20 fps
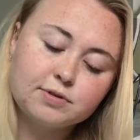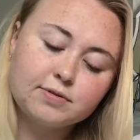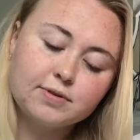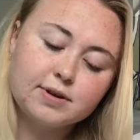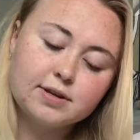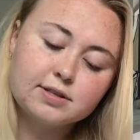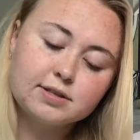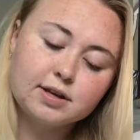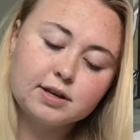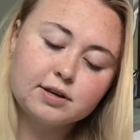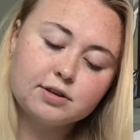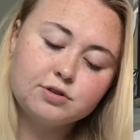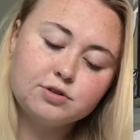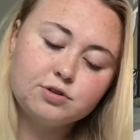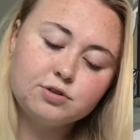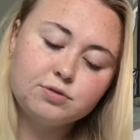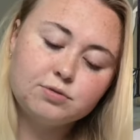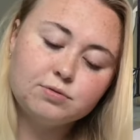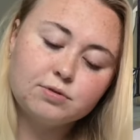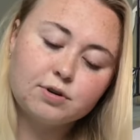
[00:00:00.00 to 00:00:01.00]
of us like
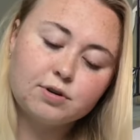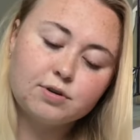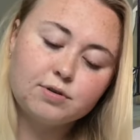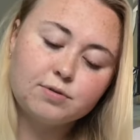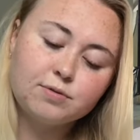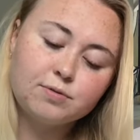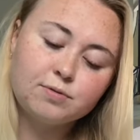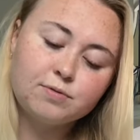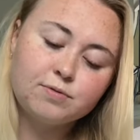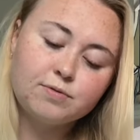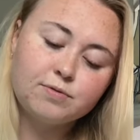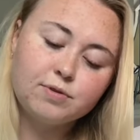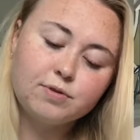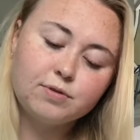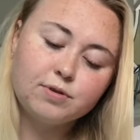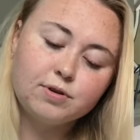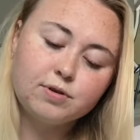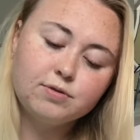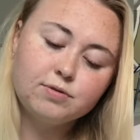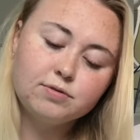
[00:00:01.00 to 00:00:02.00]
choose our own
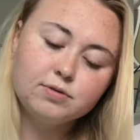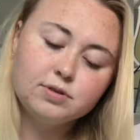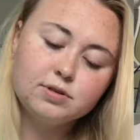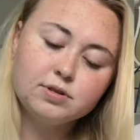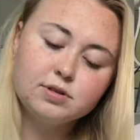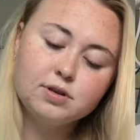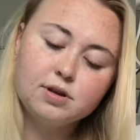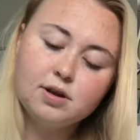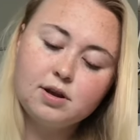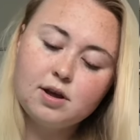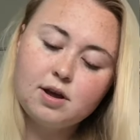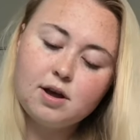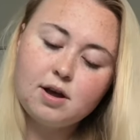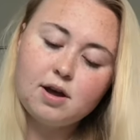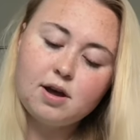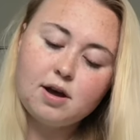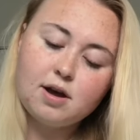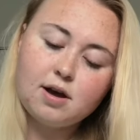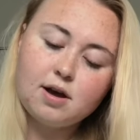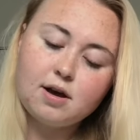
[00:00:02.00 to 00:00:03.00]
photos.
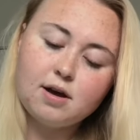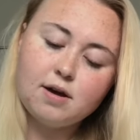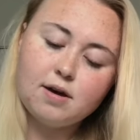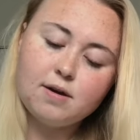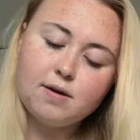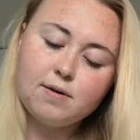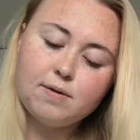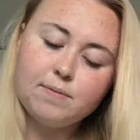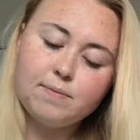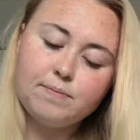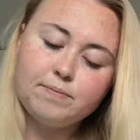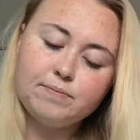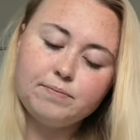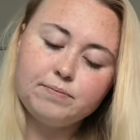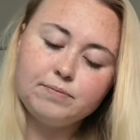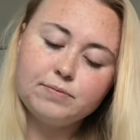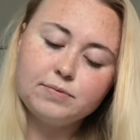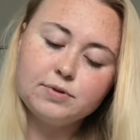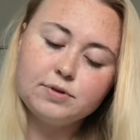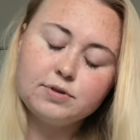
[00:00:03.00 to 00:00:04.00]
Um,
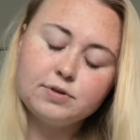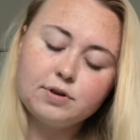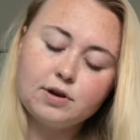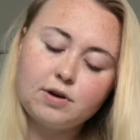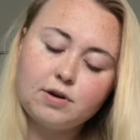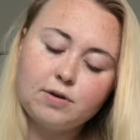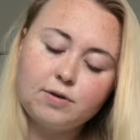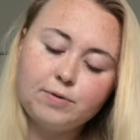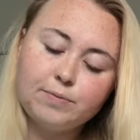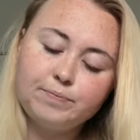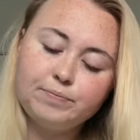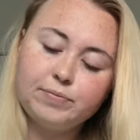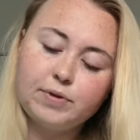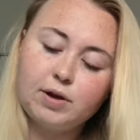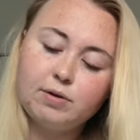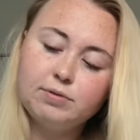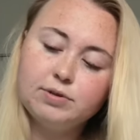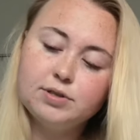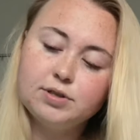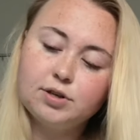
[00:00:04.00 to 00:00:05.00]
so
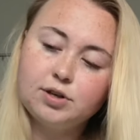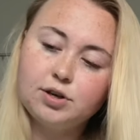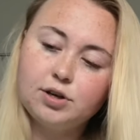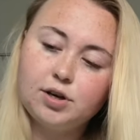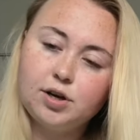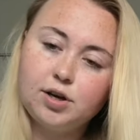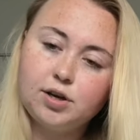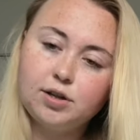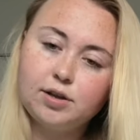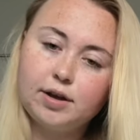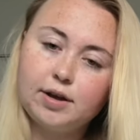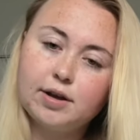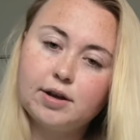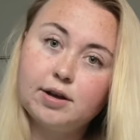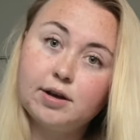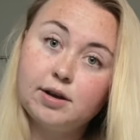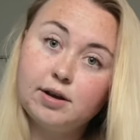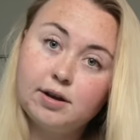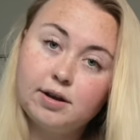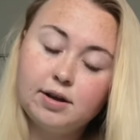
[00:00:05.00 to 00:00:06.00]
that was a good like
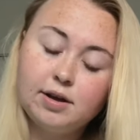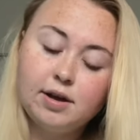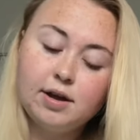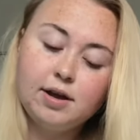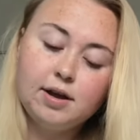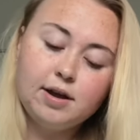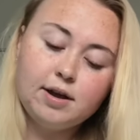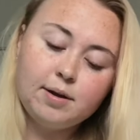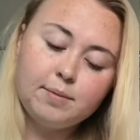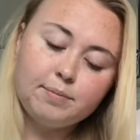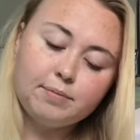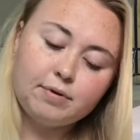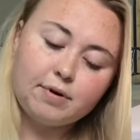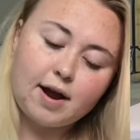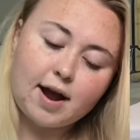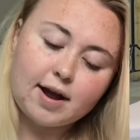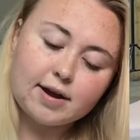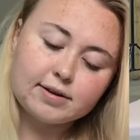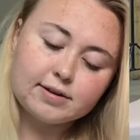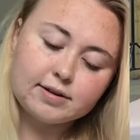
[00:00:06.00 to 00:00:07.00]

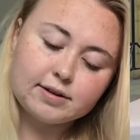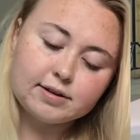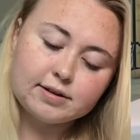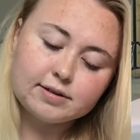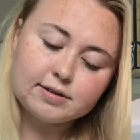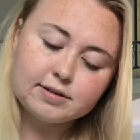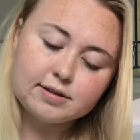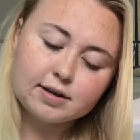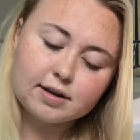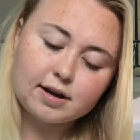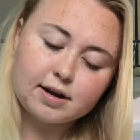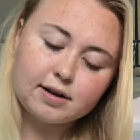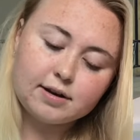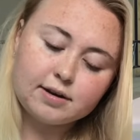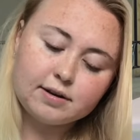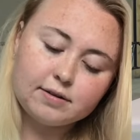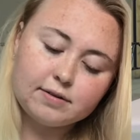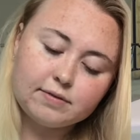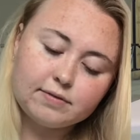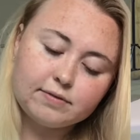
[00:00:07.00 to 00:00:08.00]
practice to kind
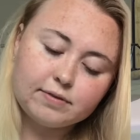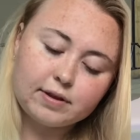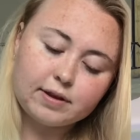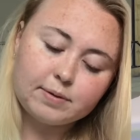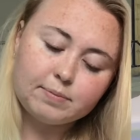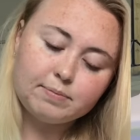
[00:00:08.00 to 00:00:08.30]
of like